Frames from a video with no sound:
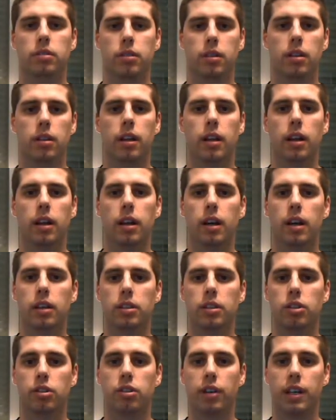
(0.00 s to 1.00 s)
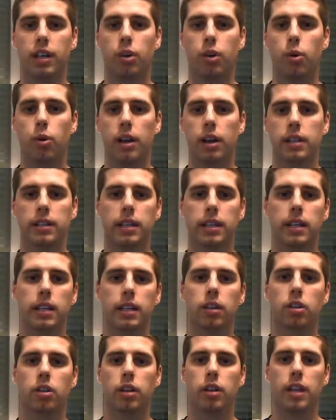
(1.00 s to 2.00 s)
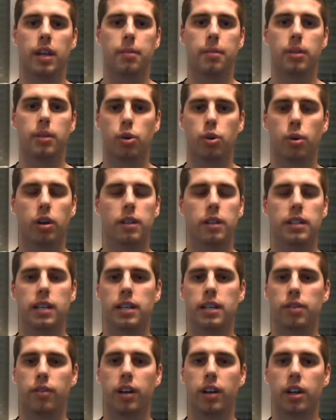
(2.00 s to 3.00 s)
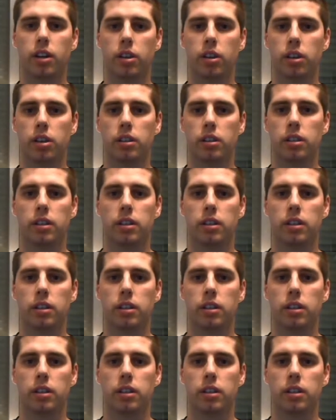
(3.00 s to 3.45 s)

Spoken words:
the screen quality or the image quality is very good.